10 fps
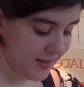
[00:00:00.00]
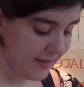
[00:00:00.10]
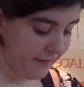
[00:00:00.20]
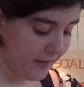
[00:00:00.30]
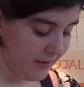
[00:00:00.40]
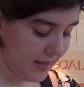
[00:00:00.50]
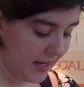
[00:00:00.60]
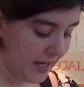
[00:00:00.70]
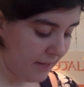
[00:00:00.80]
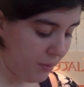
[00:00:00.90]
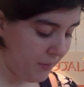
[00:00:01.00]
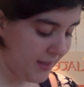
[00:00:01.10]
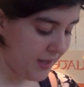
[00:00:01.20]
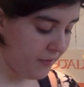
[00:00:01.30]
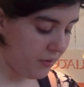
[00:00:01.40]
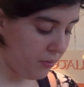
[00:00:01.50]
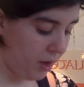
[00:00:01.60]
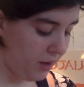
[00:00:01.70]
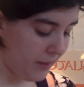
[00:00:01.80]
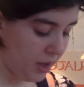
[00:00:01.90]
as I felt that I had put myself in the
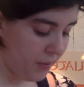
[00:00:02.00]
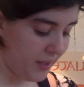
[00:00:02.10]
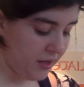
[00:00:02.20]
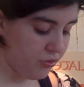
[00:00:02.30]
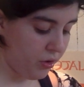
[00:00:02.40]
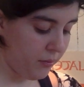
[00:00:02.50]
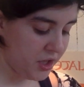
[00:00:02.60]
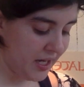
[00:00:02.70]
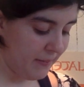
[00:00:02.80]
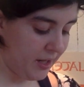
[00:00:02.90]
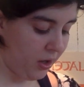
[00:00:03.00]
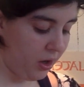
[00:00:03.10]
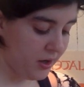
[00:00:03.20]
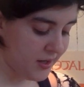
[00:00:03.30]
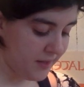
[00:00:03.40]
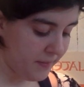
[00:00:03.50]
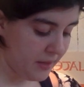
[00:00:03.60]
wrong by opening a drawer which had been locked.